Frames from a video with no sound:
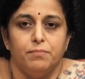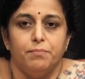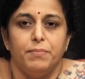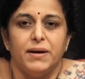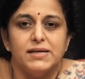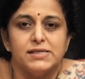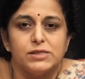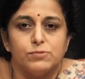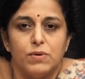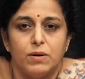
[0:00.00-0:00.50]

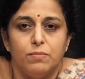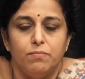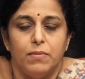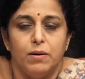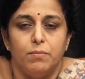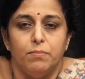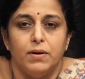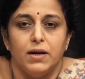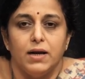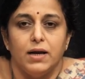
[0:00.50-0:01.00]
Basement
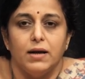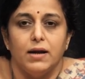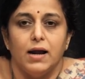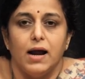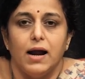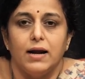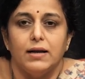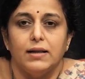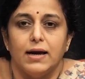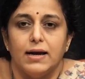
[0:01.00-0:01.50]
membrane
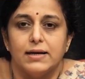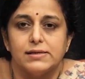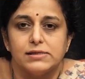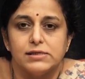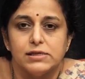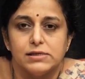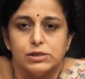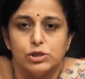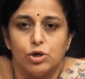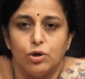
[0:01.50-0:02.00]
and the
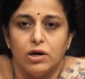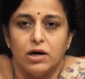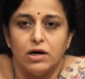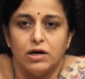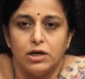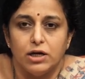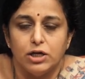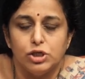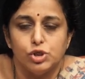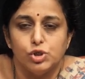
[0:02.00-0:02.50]

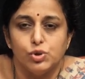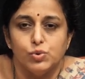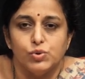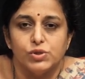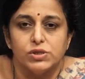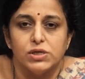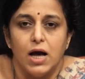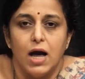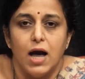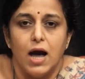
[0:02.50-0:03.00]
extracellular
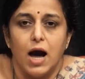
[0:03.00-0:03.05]
tissues